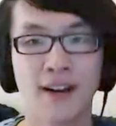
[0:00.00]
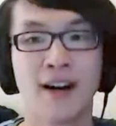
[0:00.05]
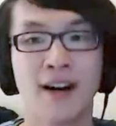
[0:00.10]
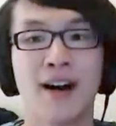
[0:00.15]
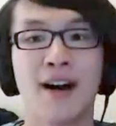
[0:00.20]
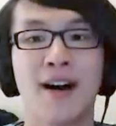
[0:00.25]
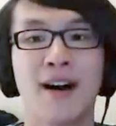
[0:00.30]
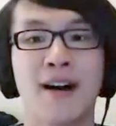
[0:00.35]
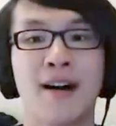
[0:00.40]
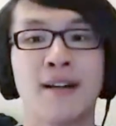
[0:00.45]

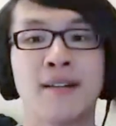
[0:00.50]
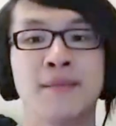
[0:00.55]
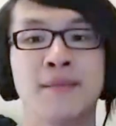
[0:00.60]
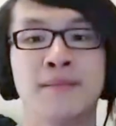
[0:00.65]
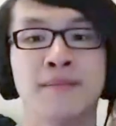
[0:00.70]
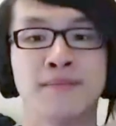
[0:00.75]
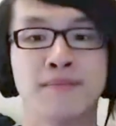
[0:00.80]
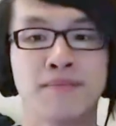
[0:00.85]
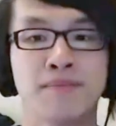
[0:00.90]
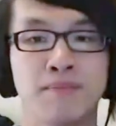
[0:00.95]

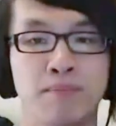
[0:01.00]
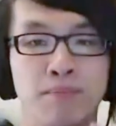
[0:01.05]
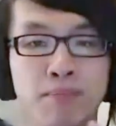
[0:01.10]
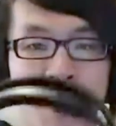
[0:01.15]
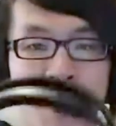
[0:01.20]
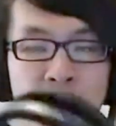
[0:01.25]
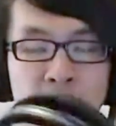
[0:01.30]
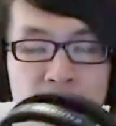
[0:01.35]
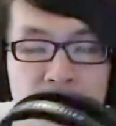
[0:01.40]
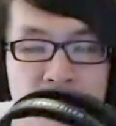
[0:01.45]
Um,
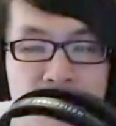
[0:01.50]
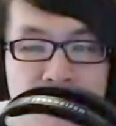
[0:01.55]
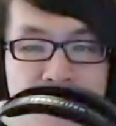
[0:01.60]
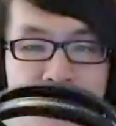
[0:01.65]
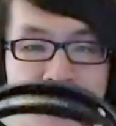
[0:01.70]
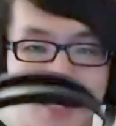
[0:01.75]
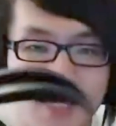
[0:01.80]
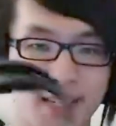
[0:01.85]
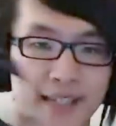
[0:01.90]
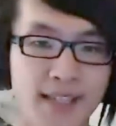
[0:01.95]
but
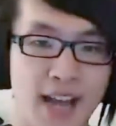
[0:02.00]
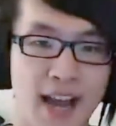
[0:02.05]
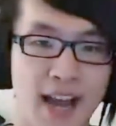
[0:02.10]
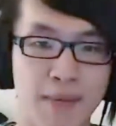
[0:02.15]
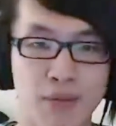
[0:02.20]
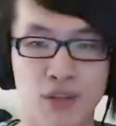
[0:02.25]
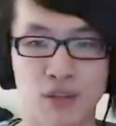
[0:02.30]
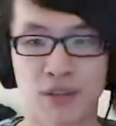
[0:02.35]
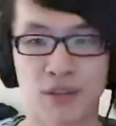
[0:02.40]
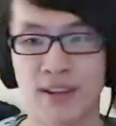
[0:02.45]
this is an
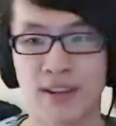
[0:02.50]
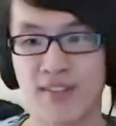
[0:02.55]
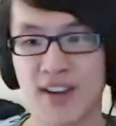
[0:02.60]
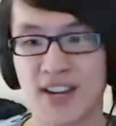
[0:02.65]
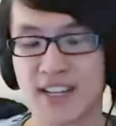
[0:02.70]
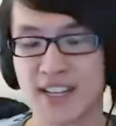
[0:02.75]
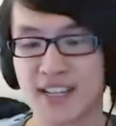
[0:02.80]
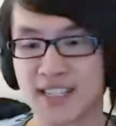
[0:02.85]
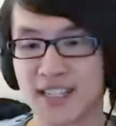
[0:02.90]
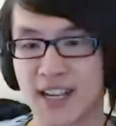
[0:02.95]
absolutely
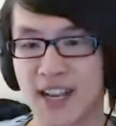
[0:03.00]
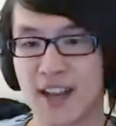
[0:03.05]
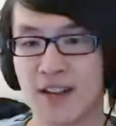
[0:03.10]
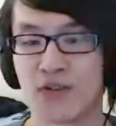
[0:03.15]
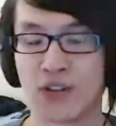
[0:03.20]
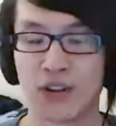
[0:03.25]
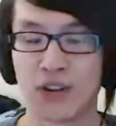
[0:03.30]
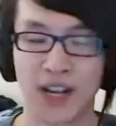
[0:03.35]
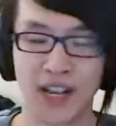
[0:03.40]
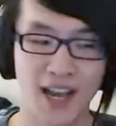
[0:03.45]
fantastic
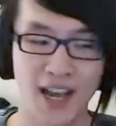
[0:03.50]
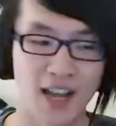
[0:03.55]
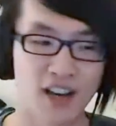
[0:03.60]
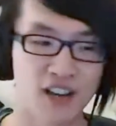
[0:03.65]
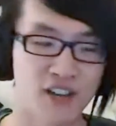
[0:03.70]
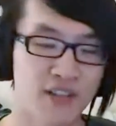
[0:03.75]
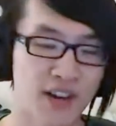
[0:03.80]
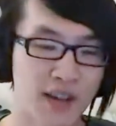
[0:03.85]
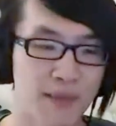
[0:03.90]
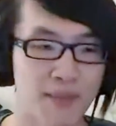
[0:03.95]
headphone. I
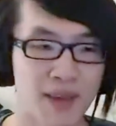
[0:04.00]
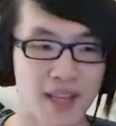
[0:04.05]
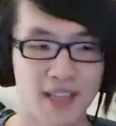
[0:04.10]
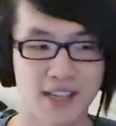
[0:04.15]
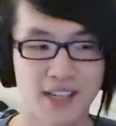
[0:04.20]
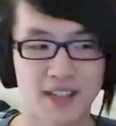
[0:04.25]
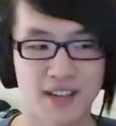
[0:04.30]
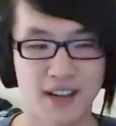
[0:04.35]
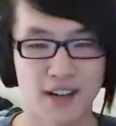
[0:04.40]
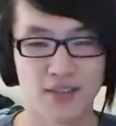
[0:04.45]
cannot recommend
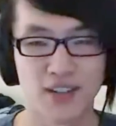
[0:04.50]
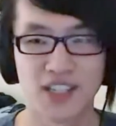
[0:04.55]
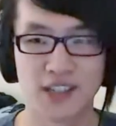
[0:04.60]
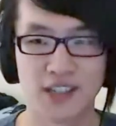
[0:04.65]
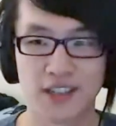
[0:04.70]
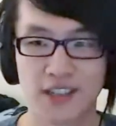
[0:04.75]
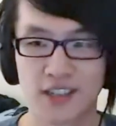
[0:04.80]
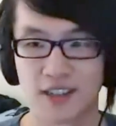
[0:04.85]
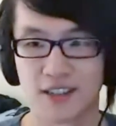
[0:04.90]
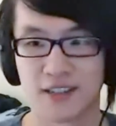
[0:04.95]
this enough.
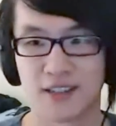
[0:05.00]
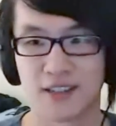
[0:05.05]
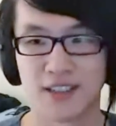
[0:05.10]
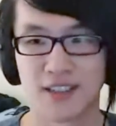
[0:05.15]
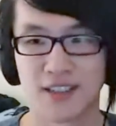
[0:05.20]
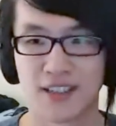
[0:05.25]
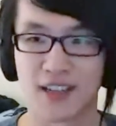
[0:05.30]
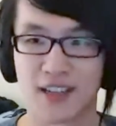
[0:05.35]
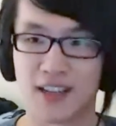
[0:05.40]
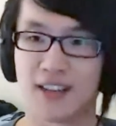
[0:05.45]
So,
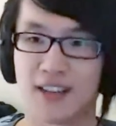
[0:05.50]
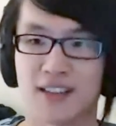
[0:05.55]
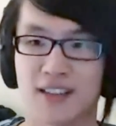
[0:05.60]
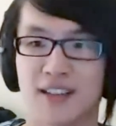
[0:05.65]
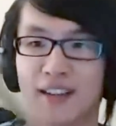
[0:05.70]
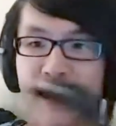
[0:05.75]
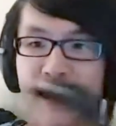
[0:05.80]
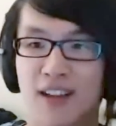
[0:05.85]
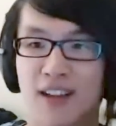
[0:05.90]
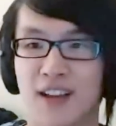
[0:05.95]
yeah,
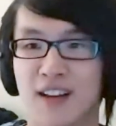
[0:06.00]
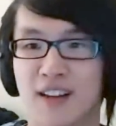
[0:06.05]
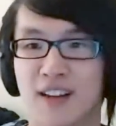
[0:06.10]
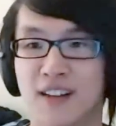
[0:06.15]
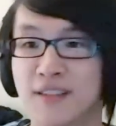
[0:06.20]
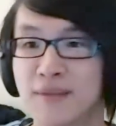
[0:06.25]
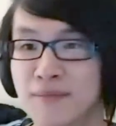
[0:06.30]
again.